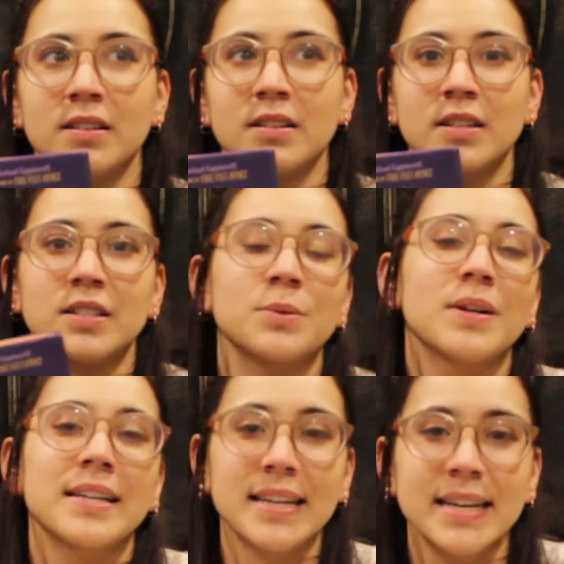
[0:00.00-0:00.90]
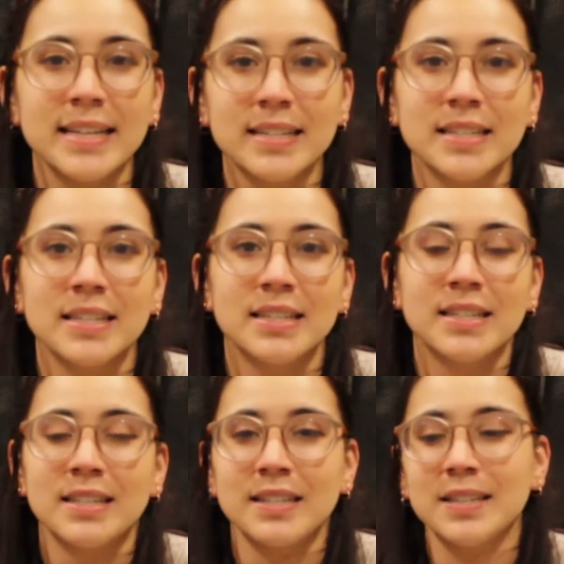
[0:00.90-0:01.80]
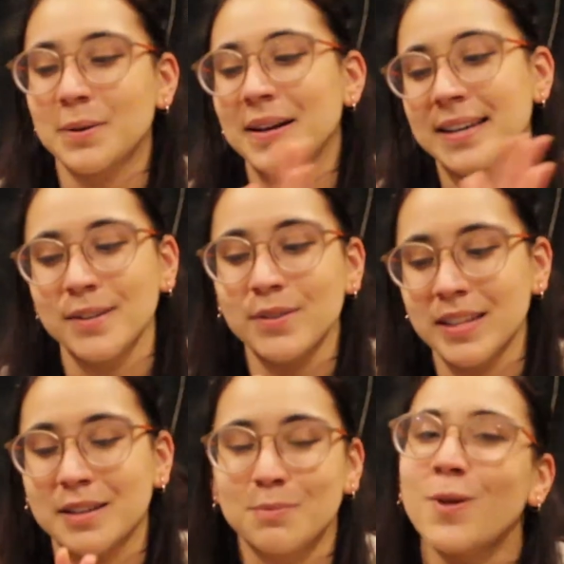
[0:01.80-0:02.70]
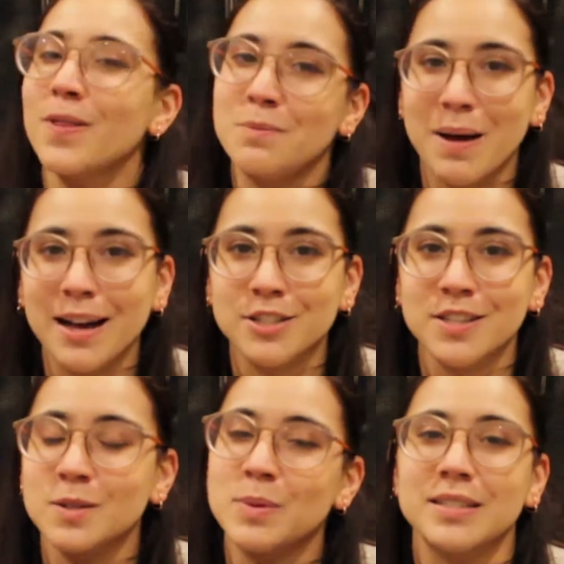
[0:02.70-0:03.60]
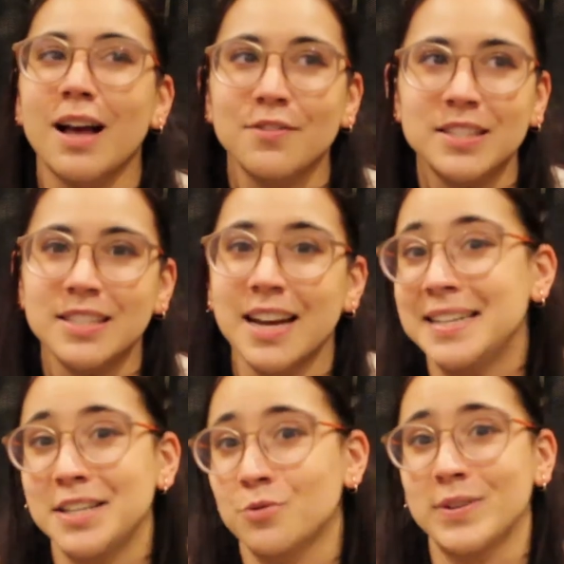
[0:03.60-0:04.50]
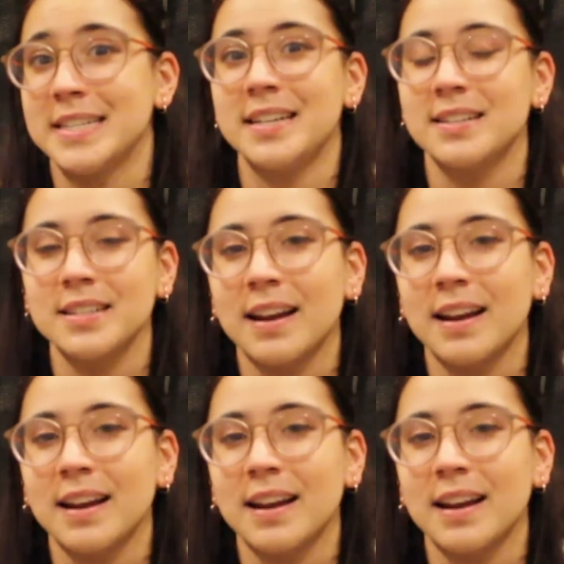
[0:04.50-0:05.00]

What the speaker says: So I can't really completely bash this because obviously I did read it